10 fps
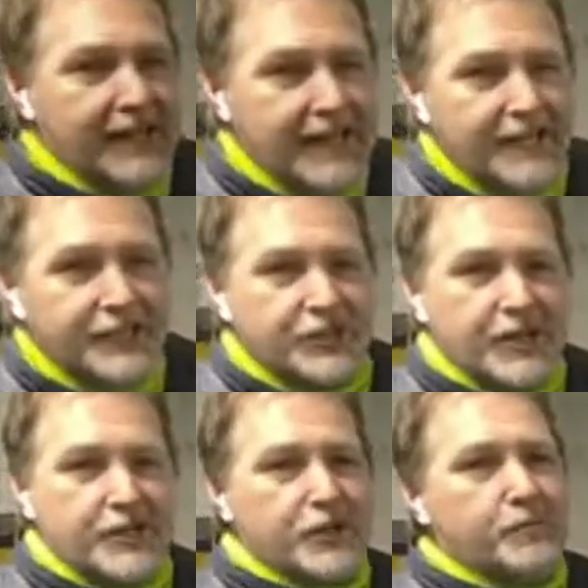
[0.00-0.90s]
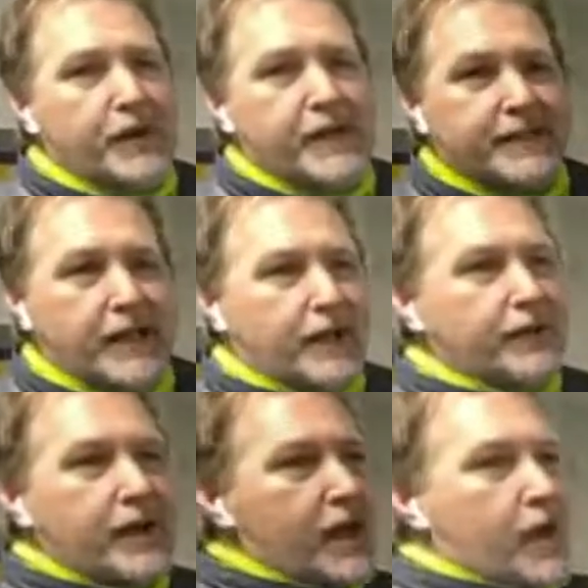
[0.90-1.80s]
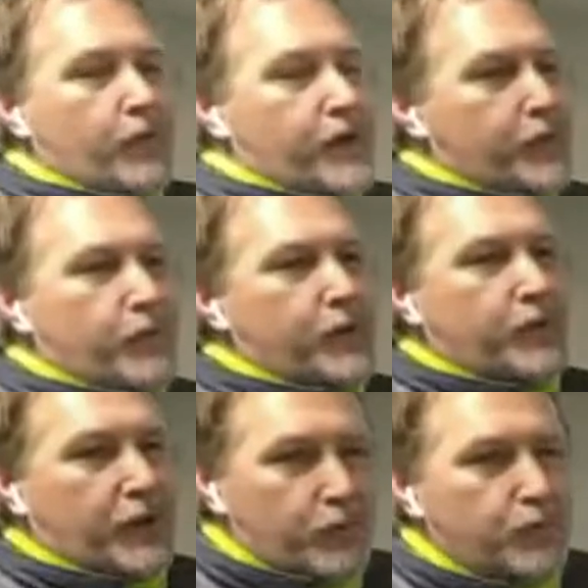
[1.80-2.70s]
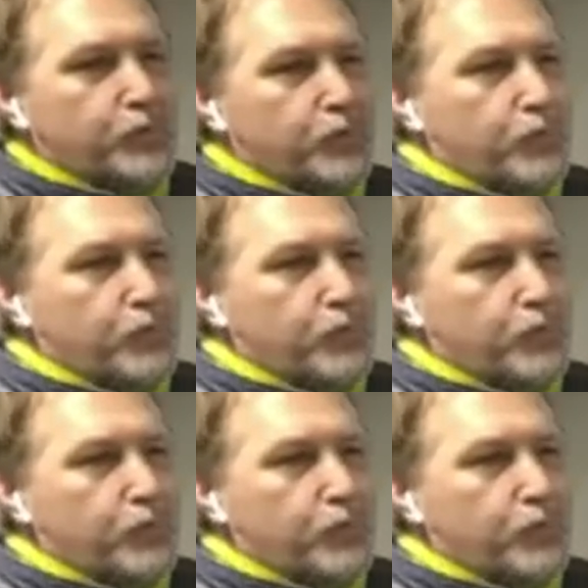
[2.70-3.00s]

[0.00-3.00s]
heat exchanger breakdown. We can.